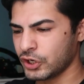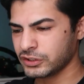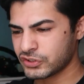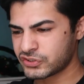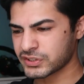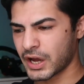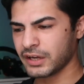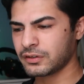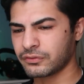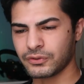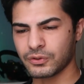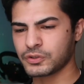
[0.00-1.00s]
inside
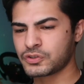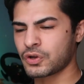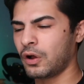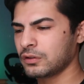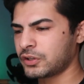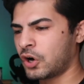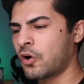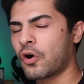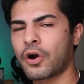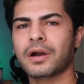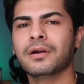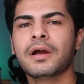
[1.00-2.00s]
of you. It's all the
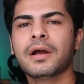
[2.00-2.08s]
heart.